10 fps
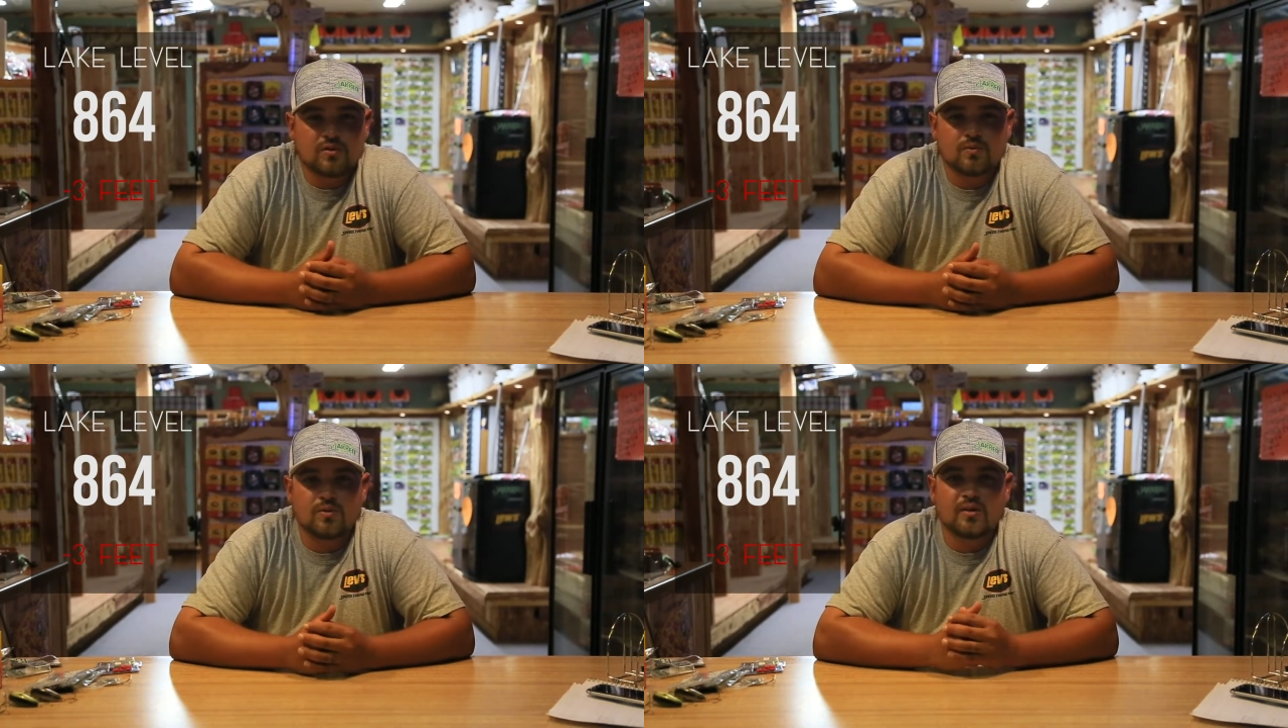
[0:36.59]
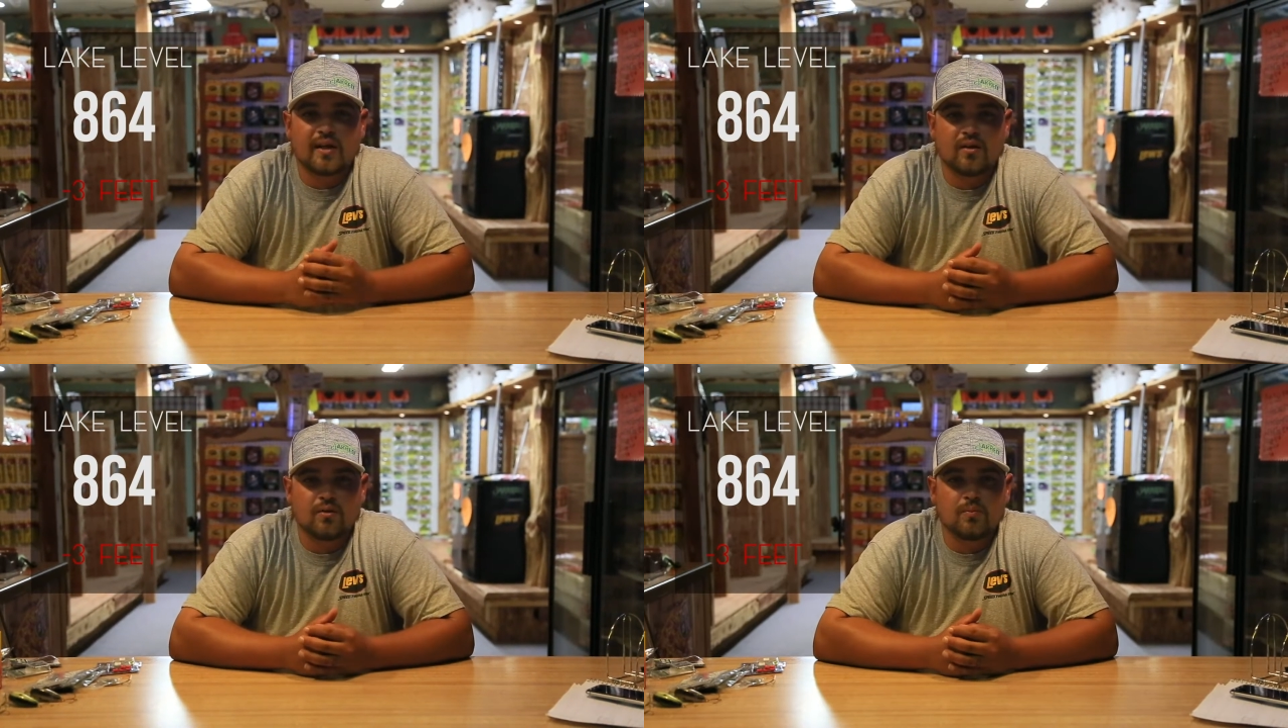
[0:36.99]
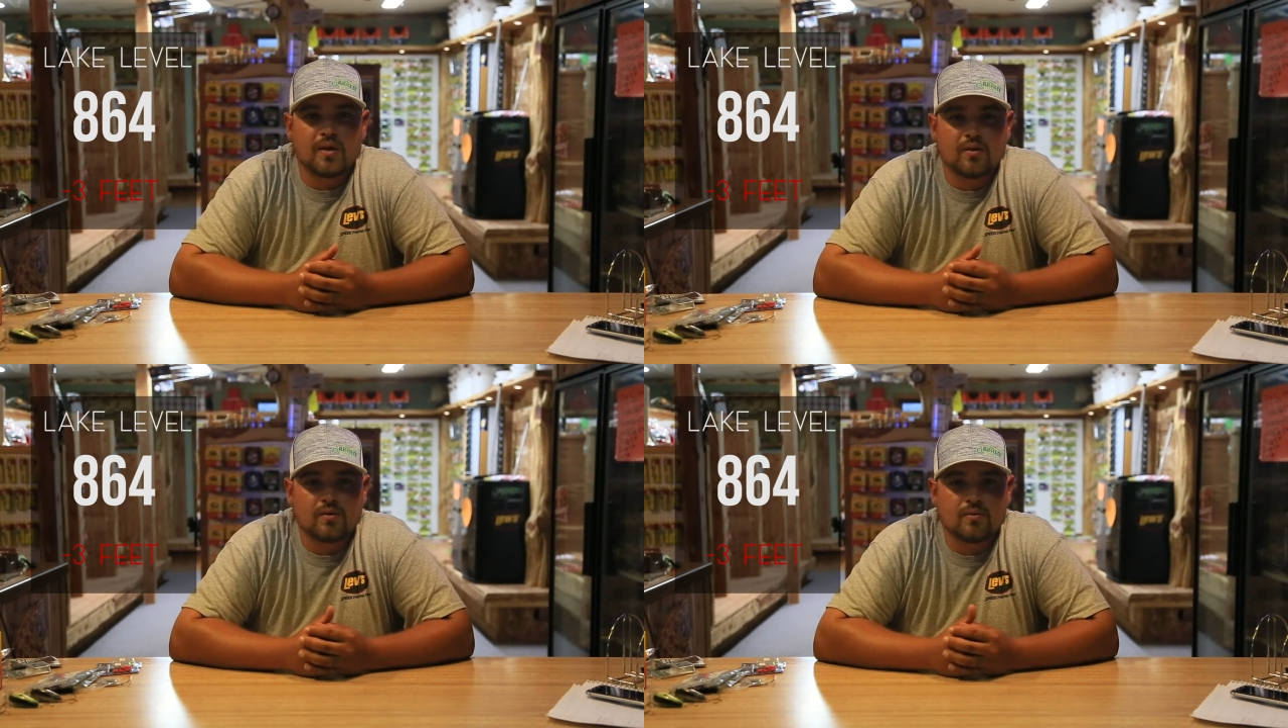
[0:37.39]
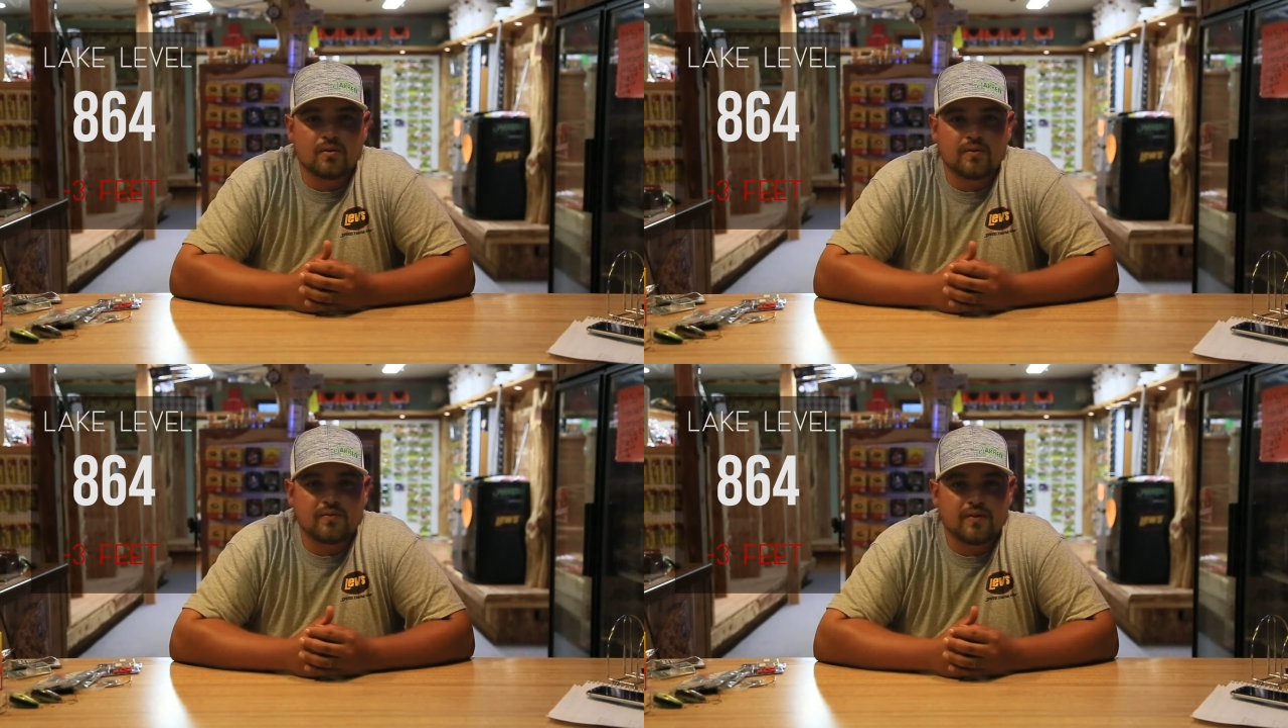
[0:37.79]
so we're down about
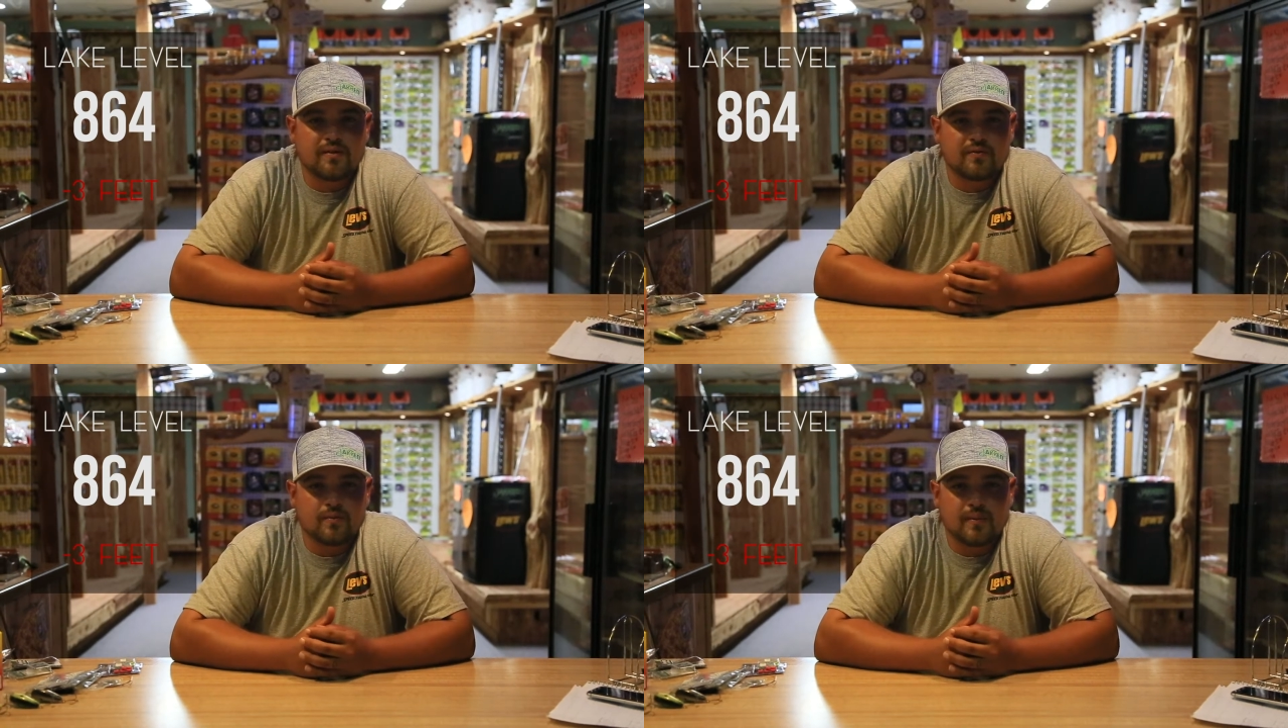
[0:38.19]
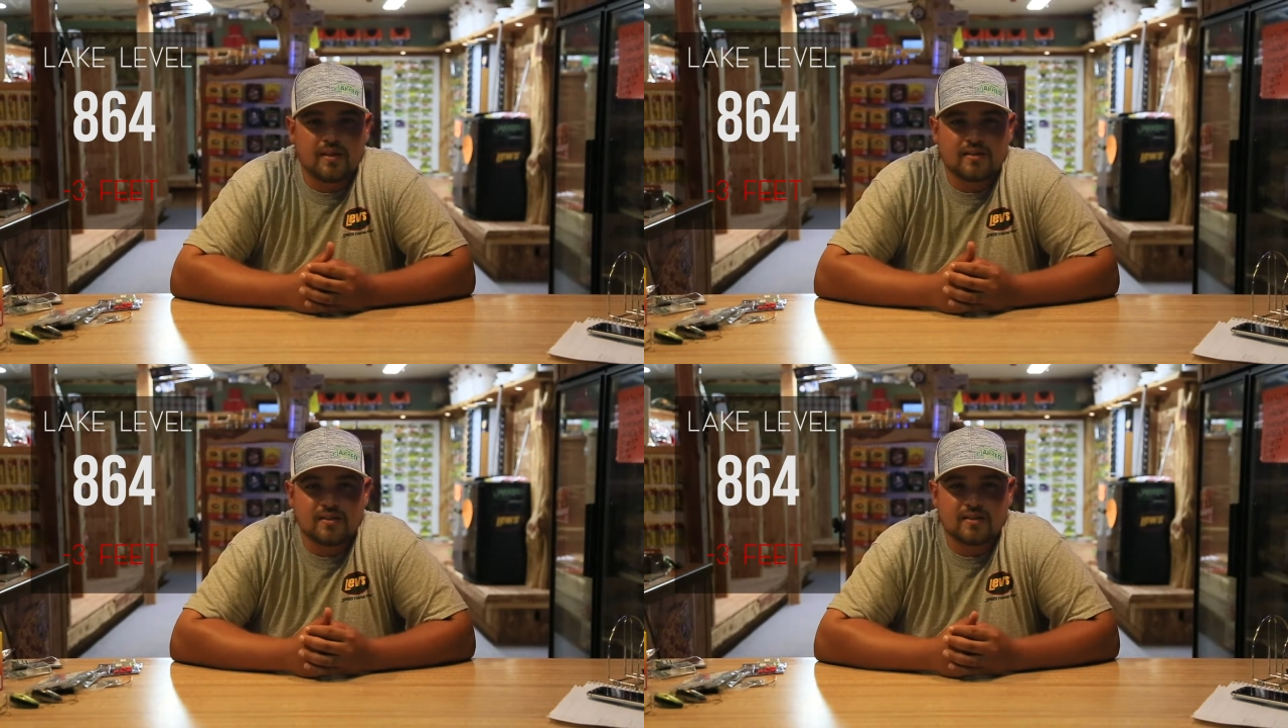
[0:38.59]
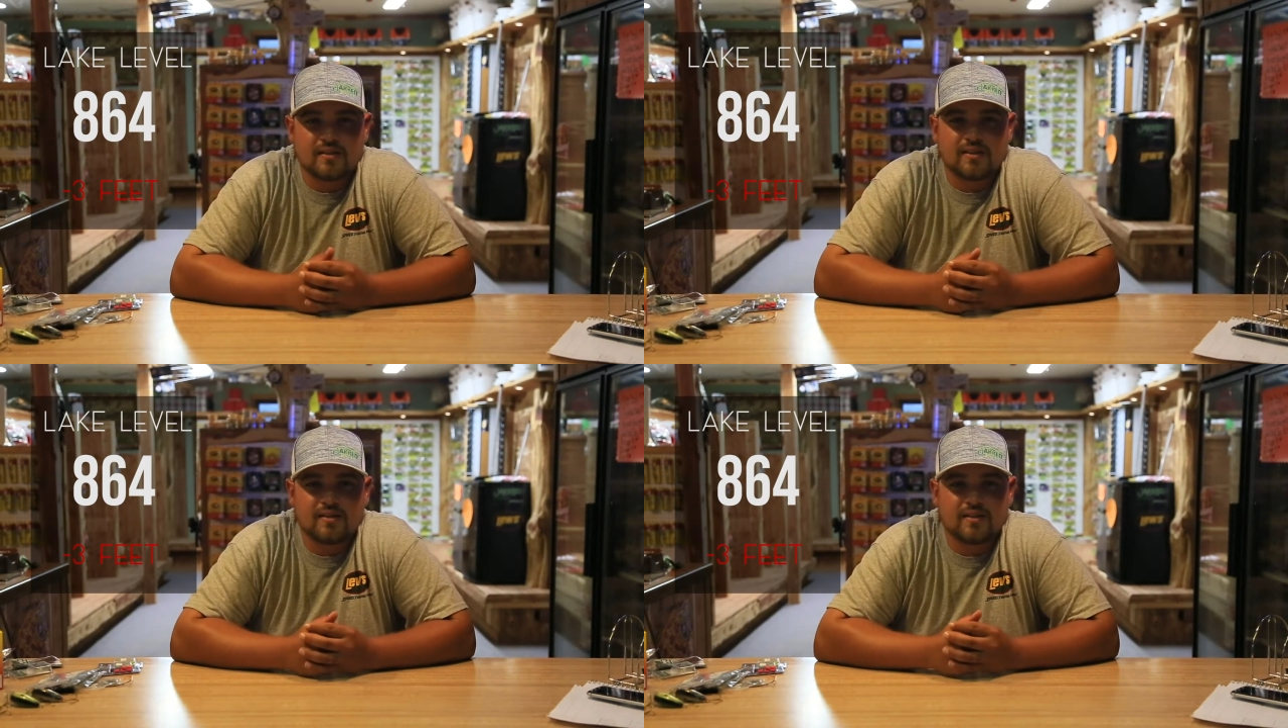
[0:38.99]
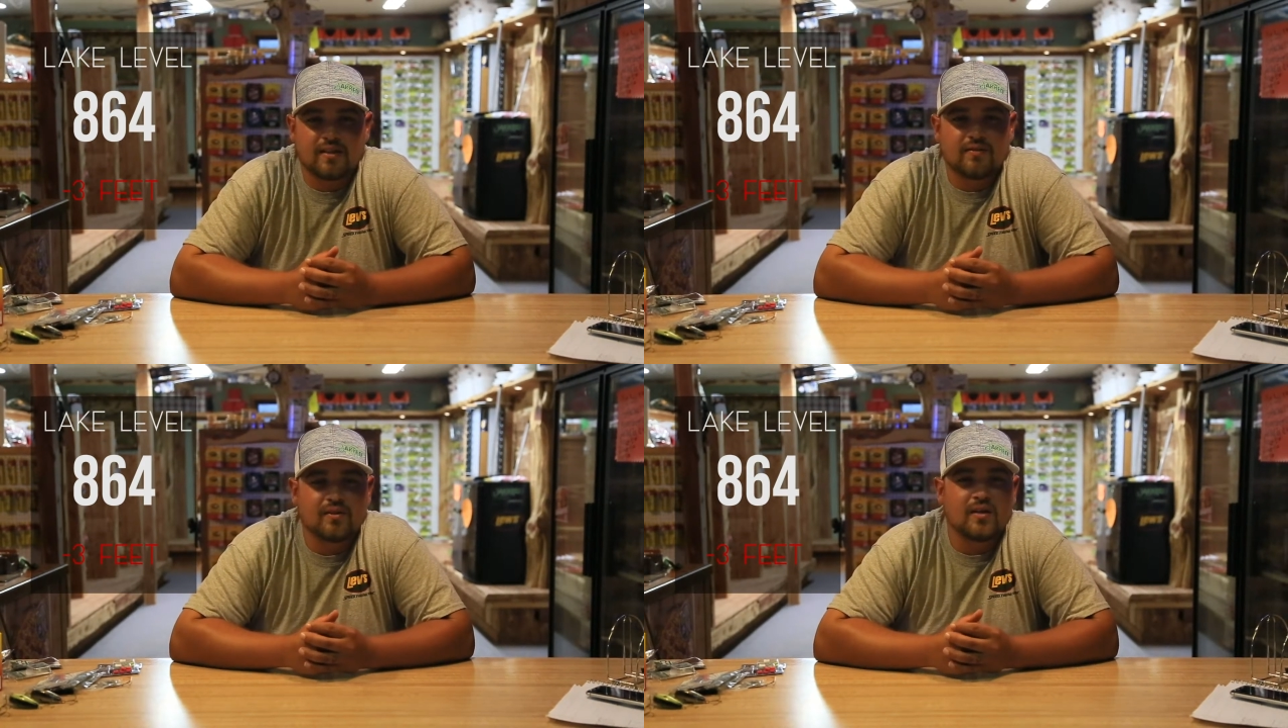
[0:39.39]
3 feet from
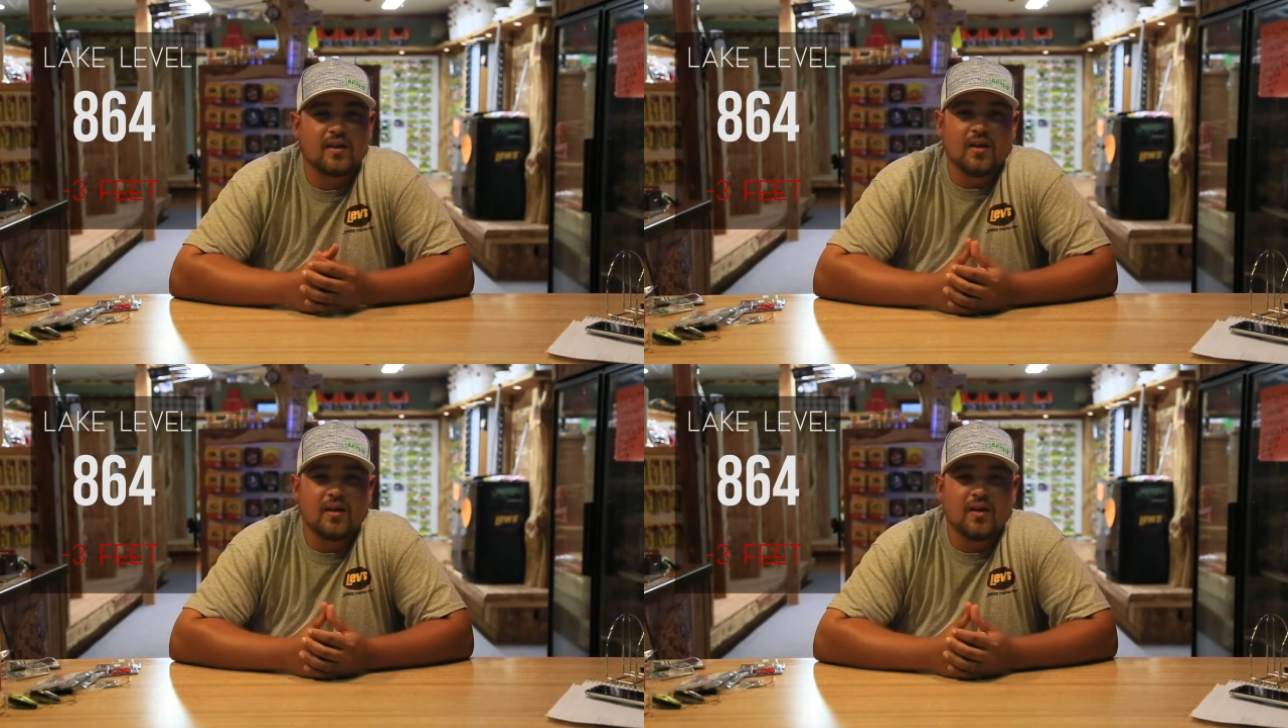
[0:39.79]
867.